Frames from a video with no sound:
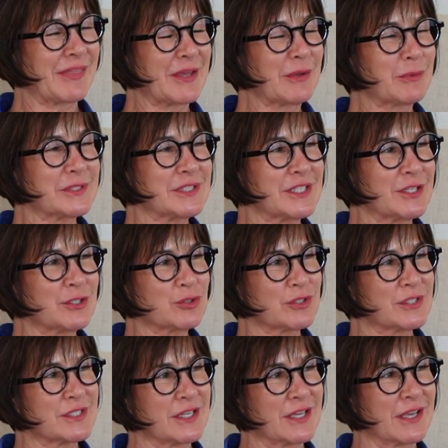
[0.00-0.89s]
think what's
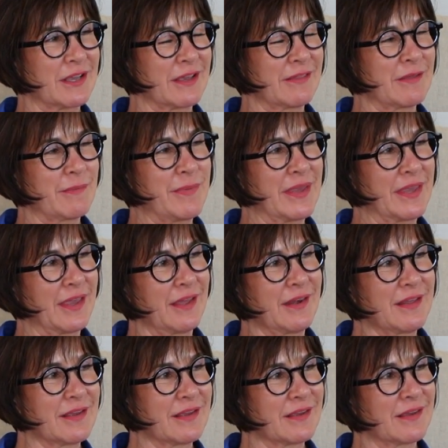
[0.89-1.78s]
interesting in the
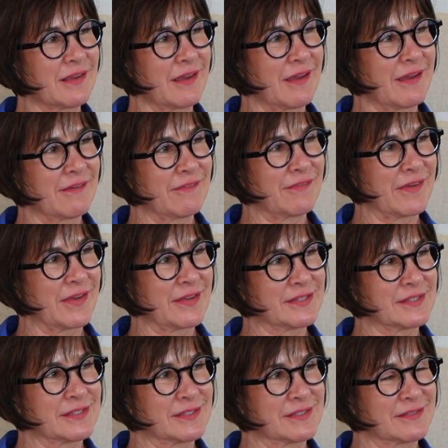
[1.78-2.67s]
beginning of
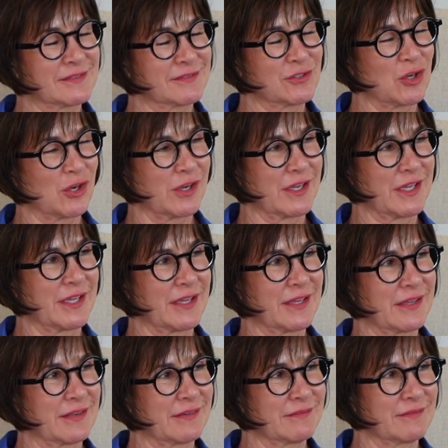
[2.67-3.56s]
us
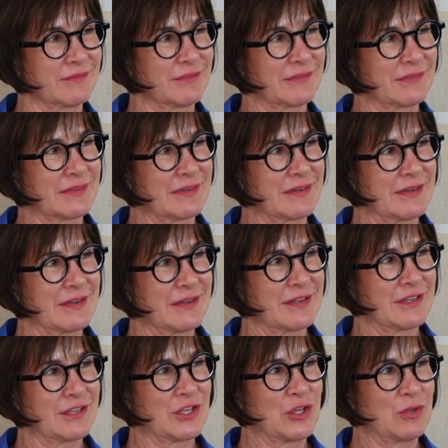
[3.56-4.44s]
talking, and
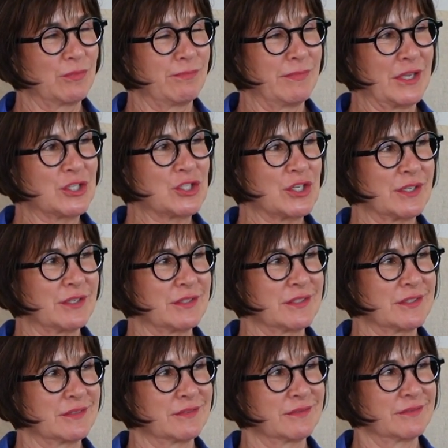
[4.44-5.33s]
you
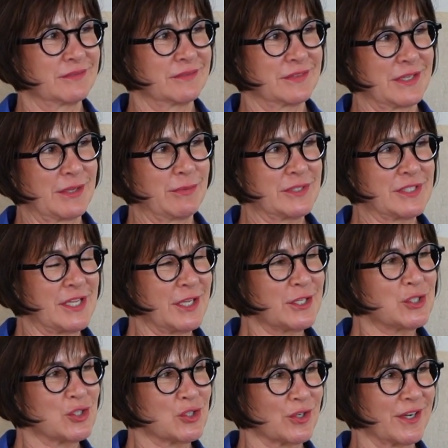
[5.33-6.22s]
mentioned it was
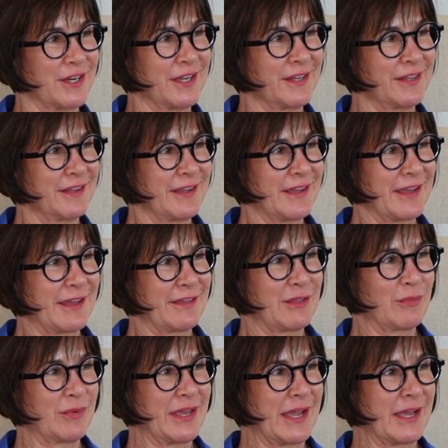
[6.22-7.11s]
history, and
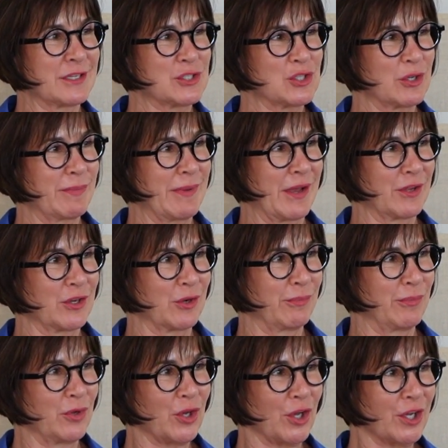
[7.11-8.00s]
then we asked you about your
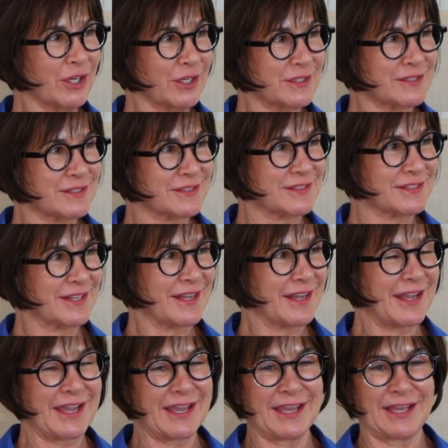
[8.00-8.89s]
books,
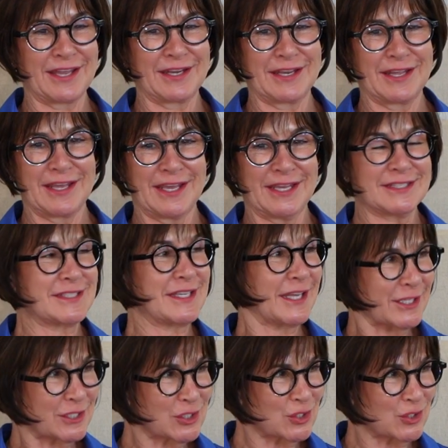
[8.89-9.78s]
and it's
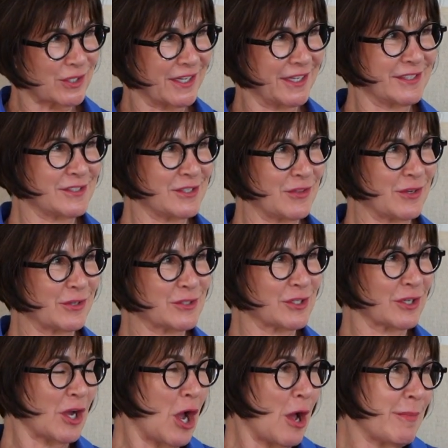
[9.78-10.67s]
history. So there's
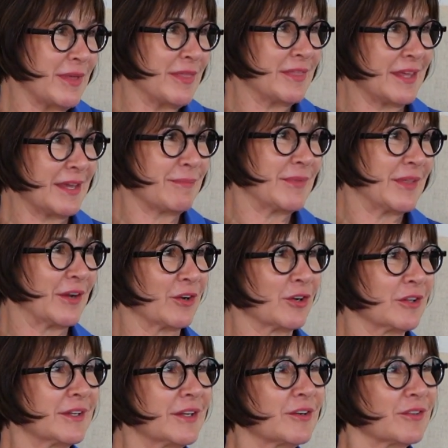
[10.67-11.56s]
a common theme there,
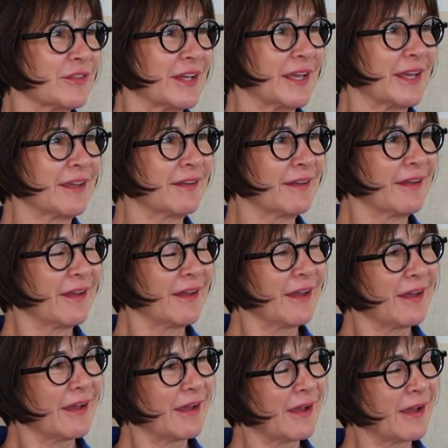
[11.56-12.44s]
clearly.
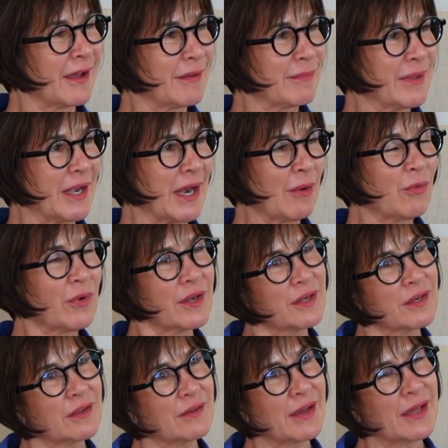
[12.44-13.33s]
Yeah. And I
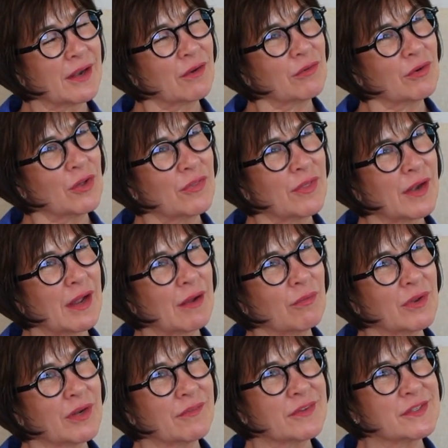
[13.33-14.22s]
don't know that I
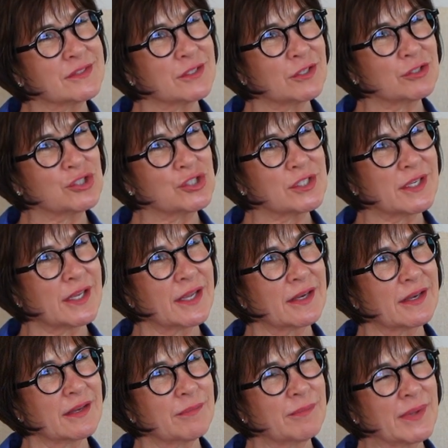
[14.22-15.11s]
would have
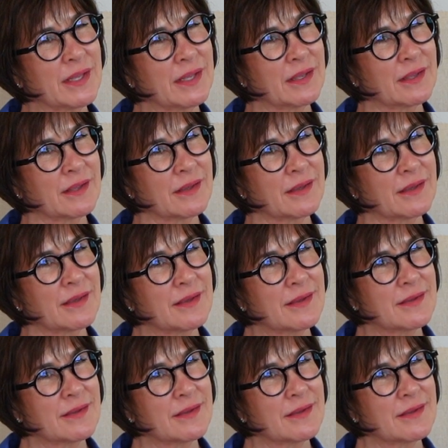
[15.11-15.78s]
associated being